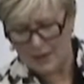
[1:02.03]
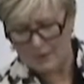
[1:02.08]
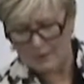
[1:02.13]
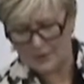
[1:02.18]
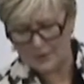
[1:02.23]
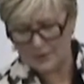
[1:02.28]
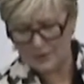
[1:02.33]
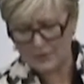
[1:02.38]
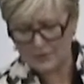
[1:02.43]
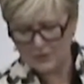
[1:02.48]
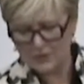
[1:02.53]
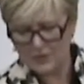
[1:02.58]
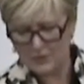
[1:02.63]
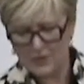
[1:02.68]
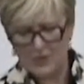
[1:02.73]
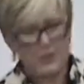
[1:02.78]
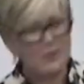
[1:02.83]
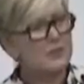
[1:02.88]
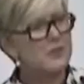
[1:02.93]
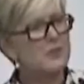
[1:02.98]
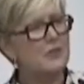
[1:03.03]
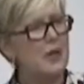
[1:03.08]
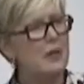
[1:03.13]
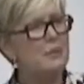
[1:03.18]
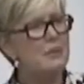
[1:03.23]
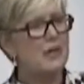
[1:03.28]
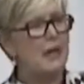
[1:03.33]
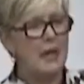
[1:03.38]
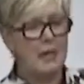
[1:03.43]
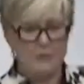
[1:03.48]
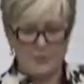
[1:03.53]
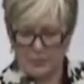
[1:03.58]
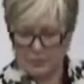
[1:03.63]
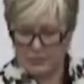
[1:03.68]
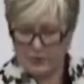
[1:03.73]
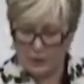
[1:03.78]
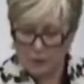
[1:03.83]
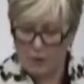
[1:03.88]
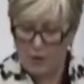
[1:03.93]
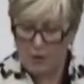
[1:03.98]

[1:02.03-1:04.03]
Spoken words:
Mr. Speaker, sometimes there